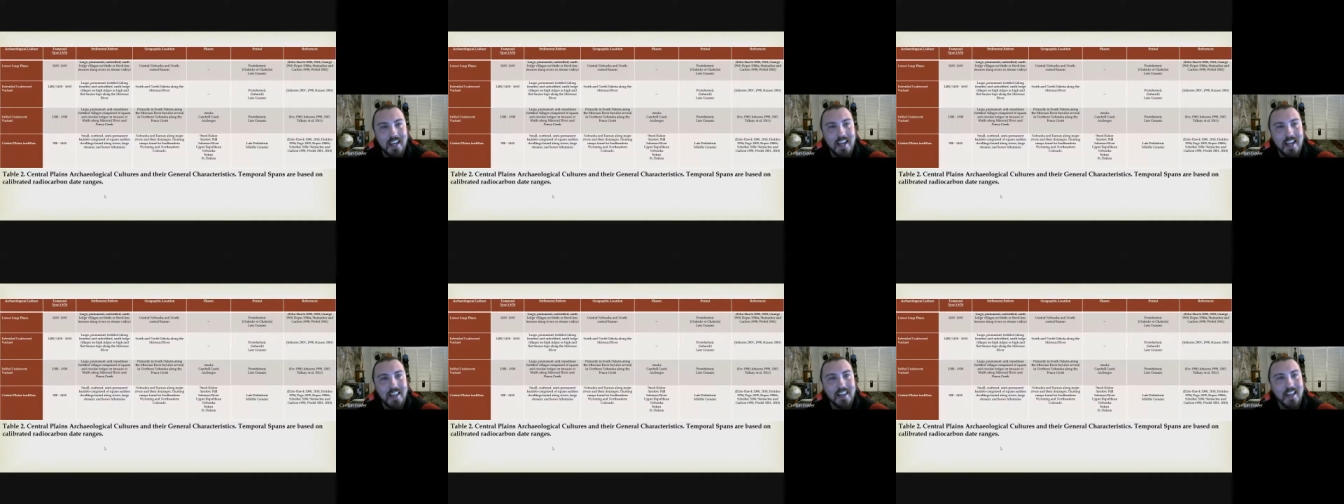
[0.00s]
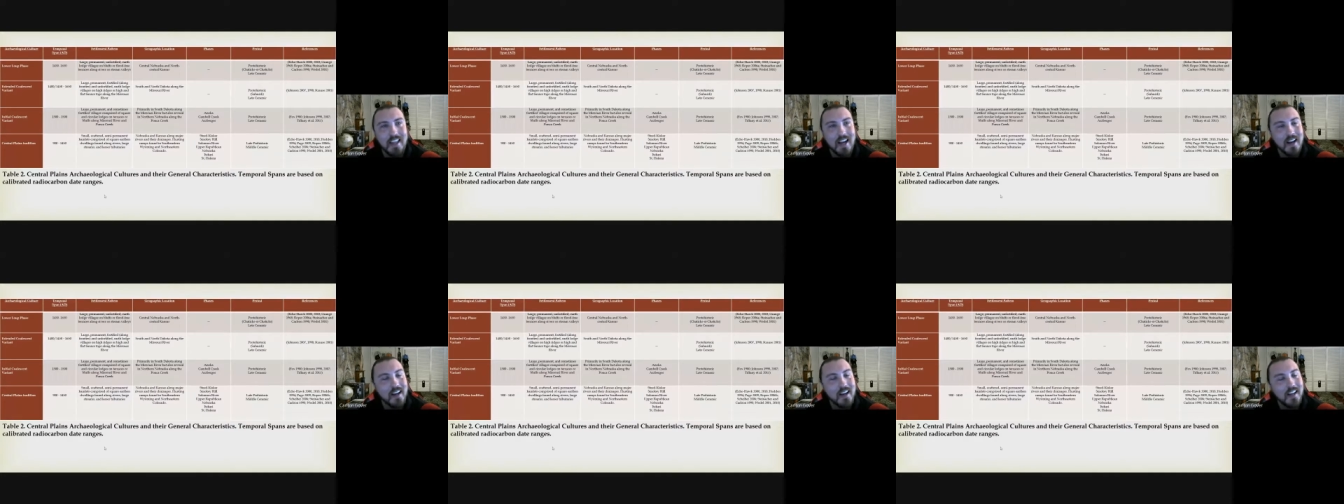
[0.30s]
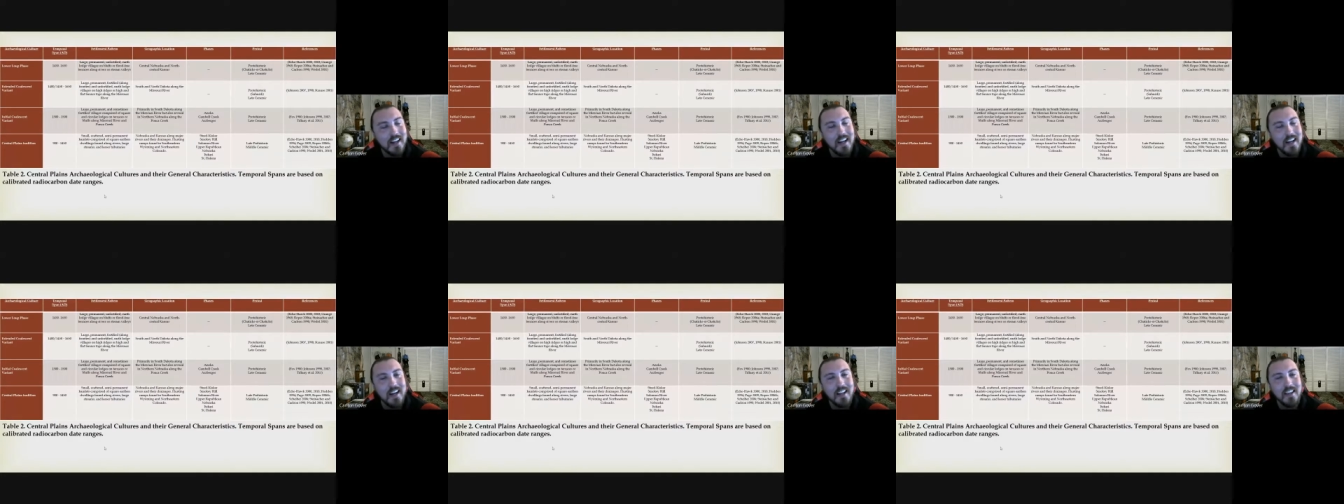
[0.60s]
And uh,
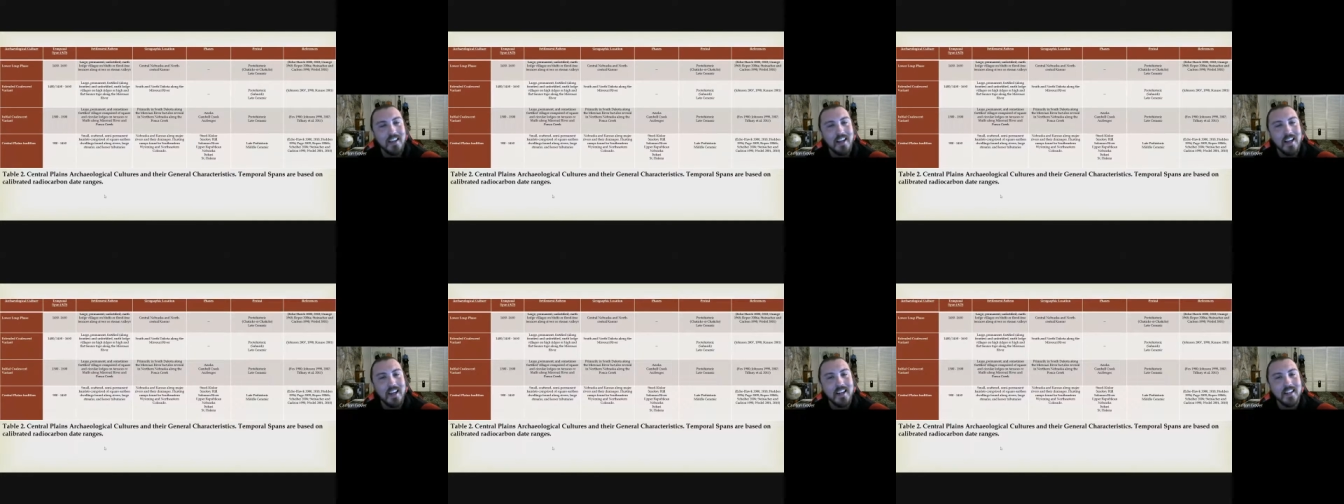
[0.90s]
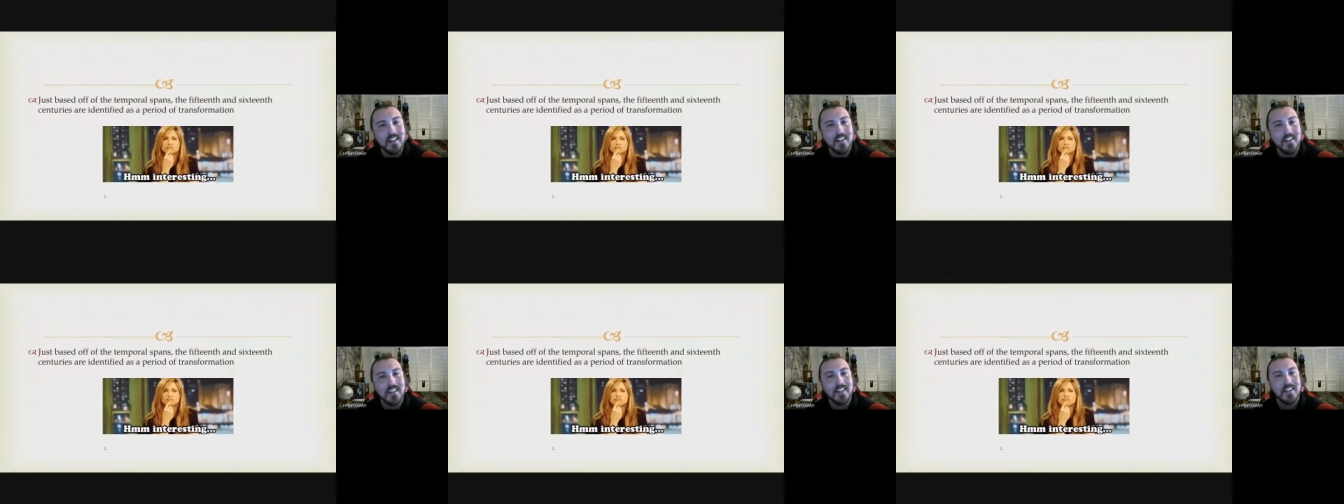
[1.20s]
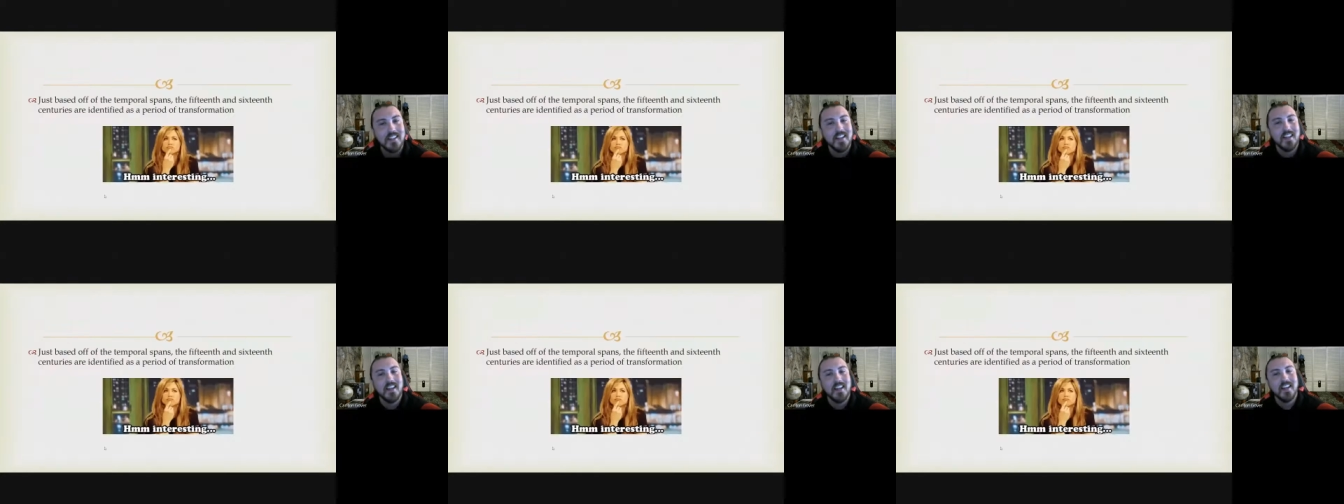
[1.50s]
uh, that is
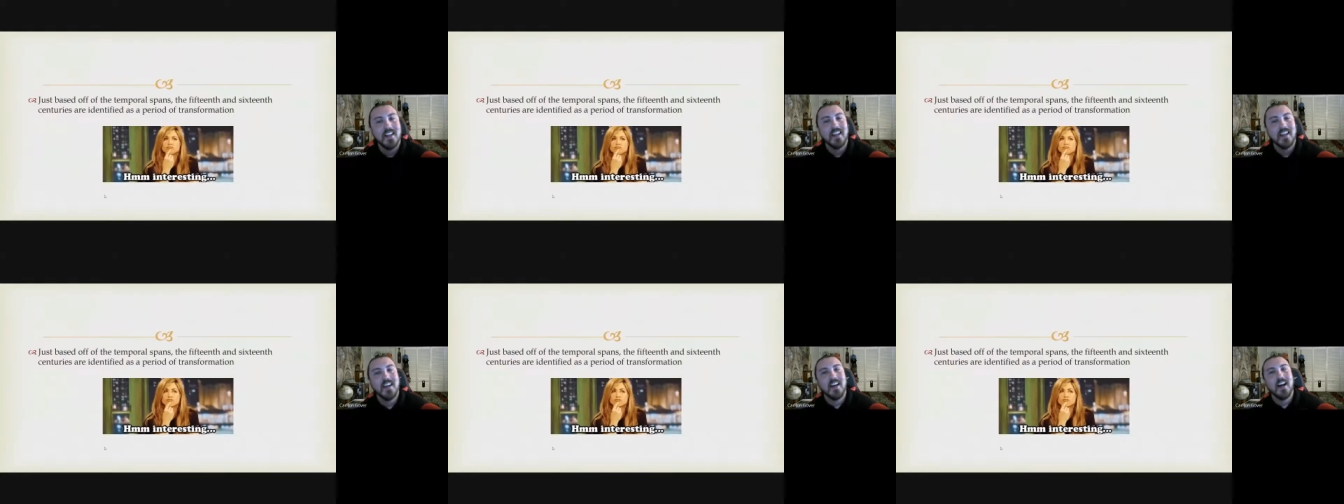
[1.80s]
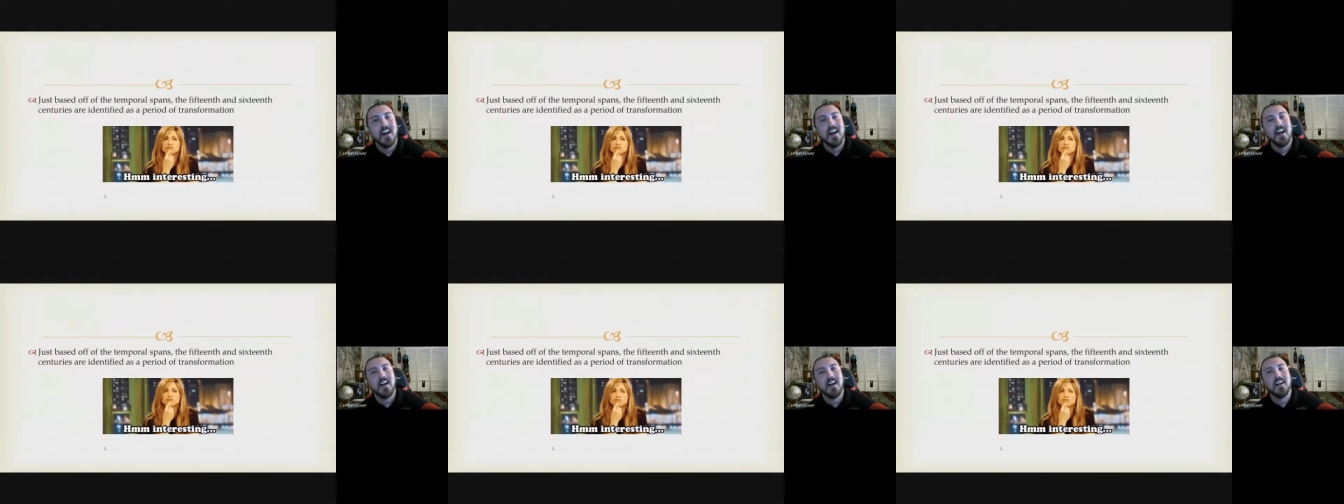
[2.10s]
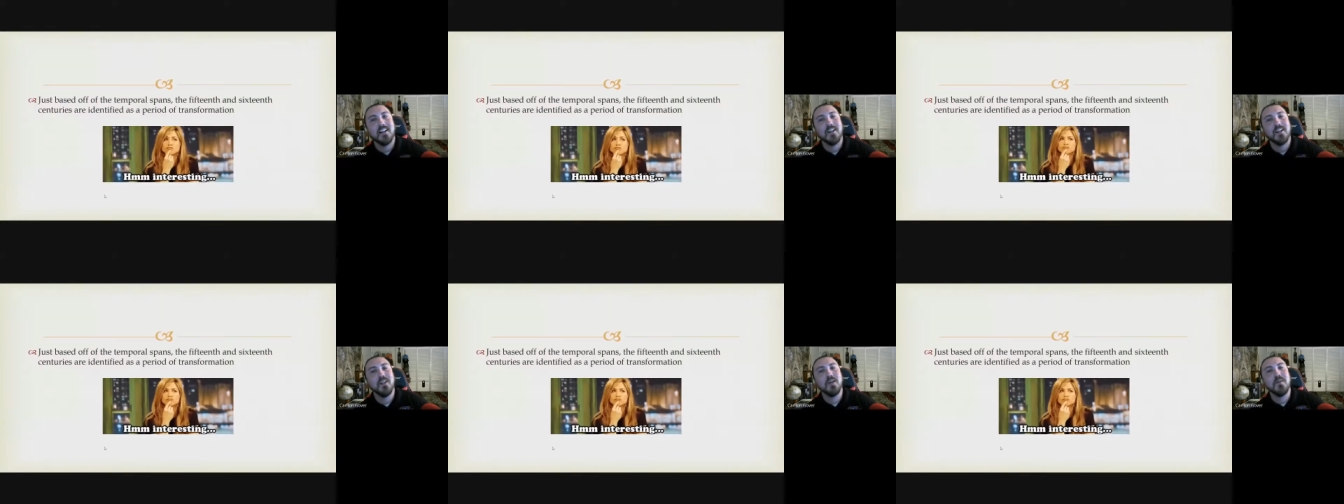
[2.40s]
uh,
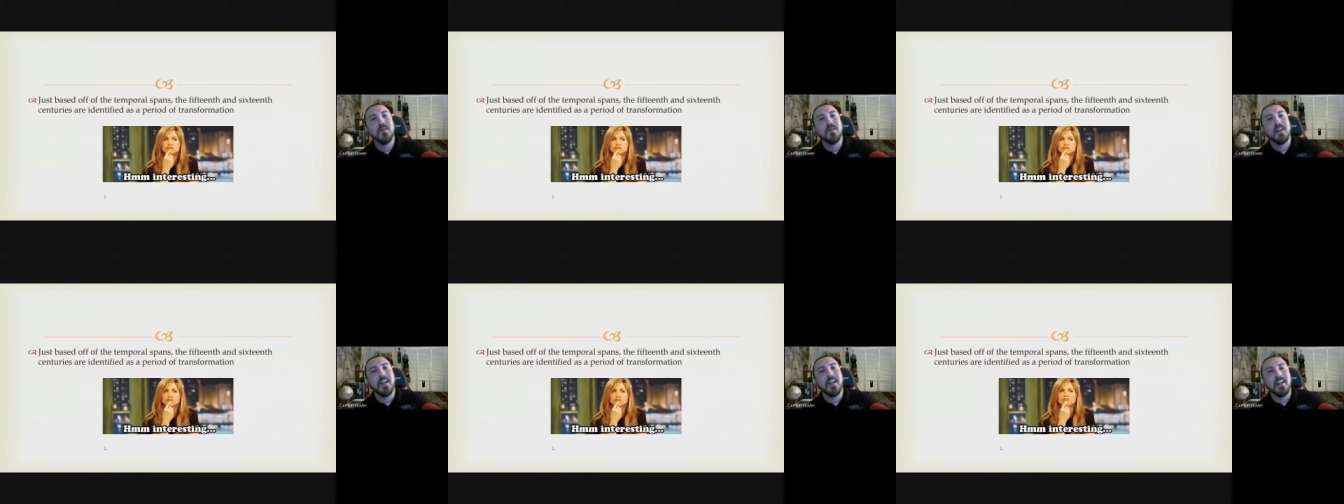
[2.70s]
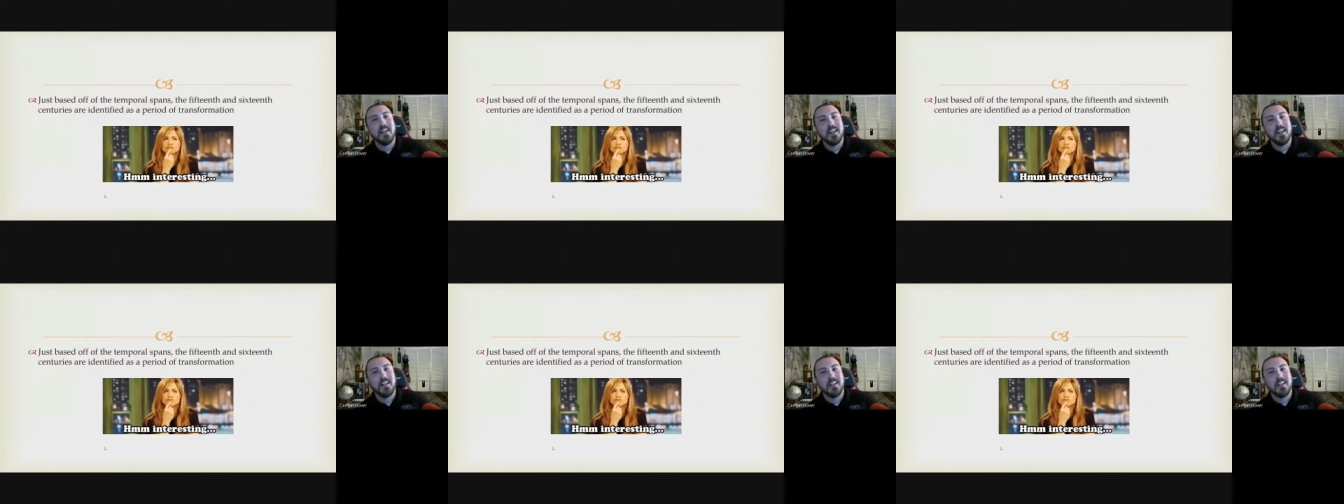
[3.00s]
illuminated